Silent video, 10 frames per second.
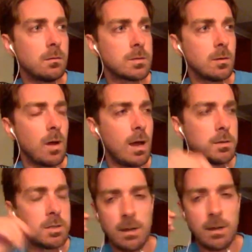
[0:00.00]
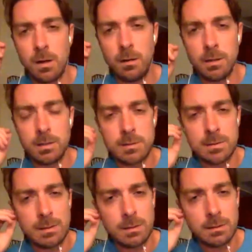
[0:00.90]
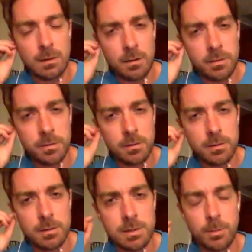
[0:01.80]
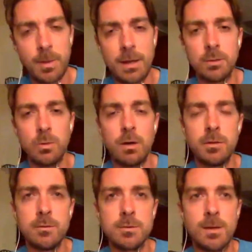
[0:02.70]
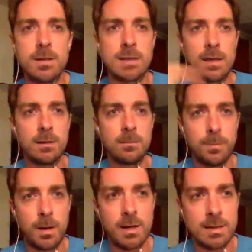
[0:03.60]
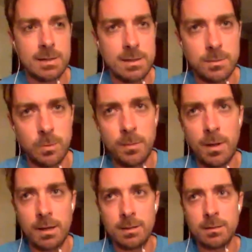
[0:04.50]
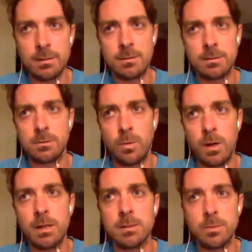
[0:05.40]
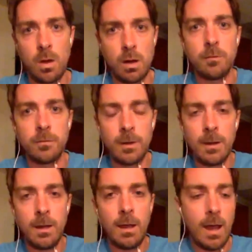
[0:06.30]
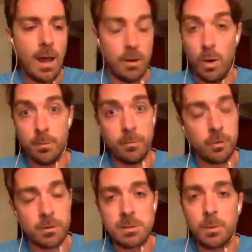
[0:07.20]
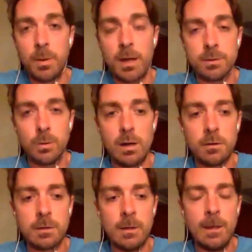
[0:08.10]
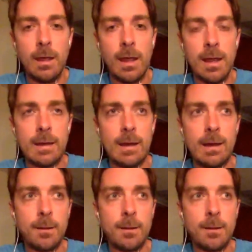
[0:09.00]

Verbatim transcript: So JL Collins, the author of The Simple Path to Wealth, he was my second podcast guest way back in 2012, way before The Simple Path to Wealth. And